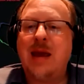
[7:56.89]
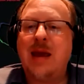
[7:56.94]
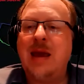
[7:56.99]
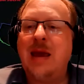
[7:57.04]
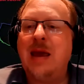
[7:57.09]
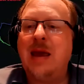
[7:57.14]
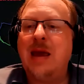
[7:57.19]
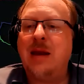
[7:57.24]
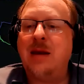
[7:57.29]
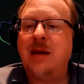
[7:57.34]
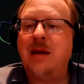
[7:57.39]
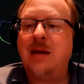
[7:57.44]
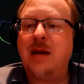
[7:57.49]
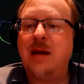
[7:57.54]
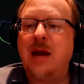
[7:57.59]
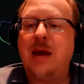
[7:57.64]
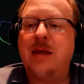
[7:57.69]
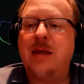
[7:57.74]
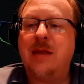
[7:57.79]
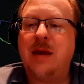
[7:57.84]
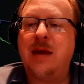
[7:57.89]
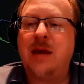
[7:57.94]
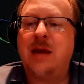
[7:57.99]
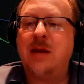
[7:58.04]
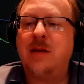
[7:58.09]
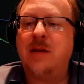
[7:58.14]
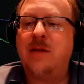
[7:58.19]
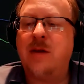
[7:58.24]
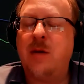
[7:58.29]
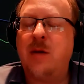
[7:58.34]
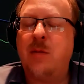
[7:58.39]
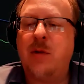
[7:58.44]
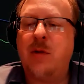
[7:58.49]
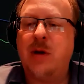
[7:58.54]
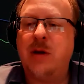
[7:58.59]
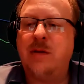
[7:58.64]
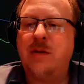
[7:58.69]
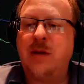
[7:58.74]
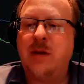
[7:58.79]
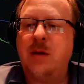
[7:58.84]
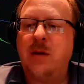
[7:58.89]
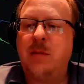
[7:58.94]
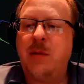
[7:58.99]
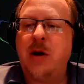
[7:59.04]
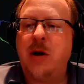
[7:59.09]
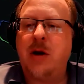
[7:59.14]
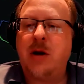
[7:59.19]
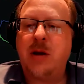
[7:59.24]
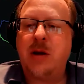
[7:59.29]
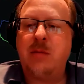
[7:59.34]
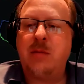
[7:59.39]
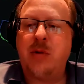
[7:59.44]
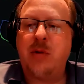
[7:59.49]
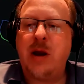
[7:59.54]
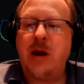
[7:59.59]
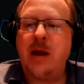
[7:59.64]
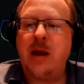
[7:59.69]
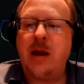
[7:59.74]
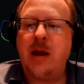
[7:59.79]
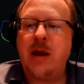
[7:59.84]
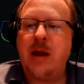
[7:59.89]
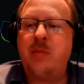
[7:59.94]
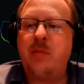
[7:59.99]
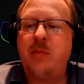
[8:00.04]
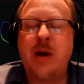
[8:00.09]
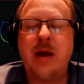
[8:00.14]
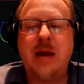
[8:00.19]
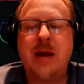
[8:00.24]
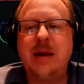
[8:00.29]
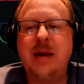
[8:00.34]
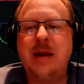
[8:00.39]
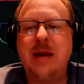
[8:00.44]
and I think in some ways the American brand. But